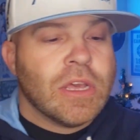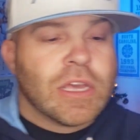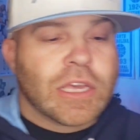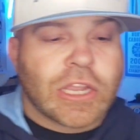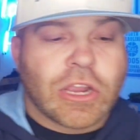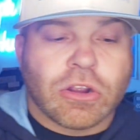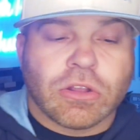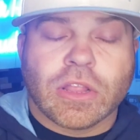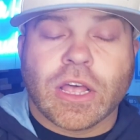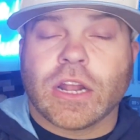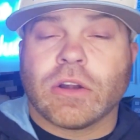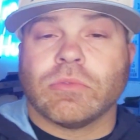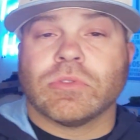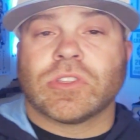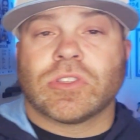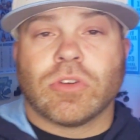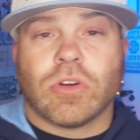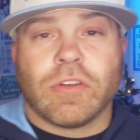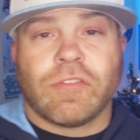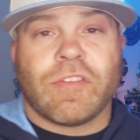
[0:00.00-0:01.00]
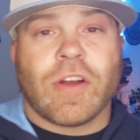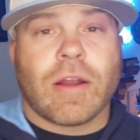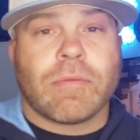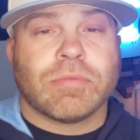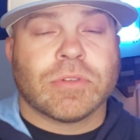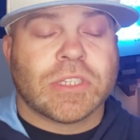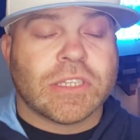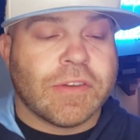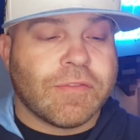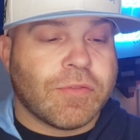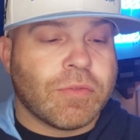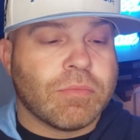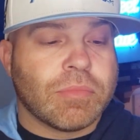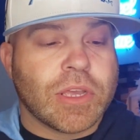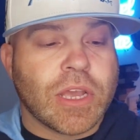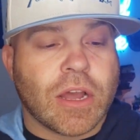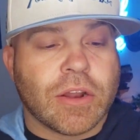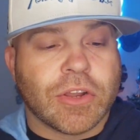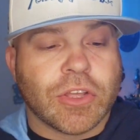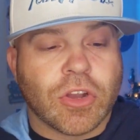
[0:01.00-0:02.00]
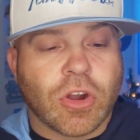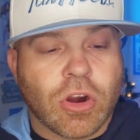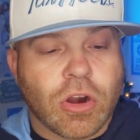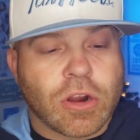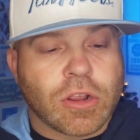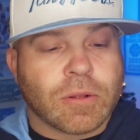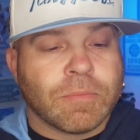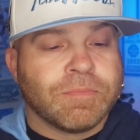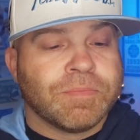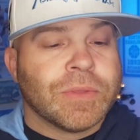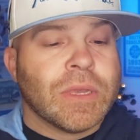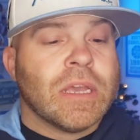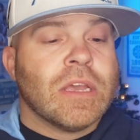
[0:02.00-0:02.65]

Carolina was 35% from beyond the arc.